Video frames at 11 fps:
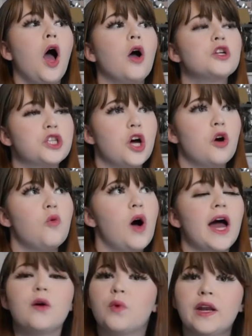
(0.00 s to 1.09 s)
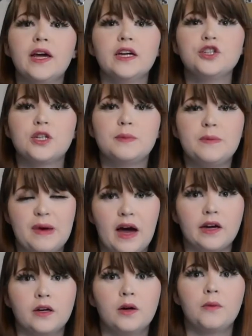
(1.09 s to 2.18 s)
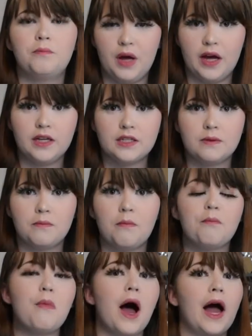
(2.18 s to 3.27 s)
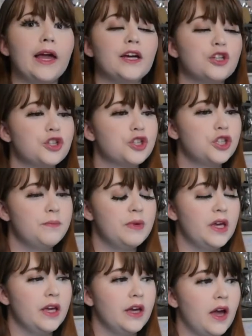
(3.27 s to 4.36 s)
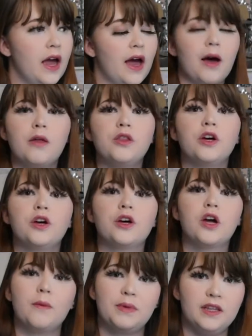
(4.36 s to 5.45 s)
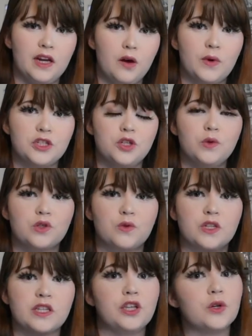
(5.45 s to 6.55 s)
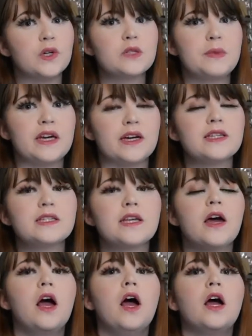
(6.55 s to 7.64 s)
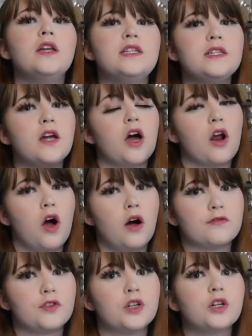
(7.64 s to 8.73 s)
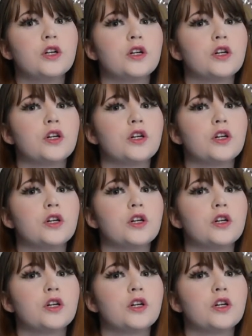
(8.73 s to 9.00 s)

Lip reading: So I went ahead and shipped it back, but my shipping at the company that I went to, which was a USPS, did not offer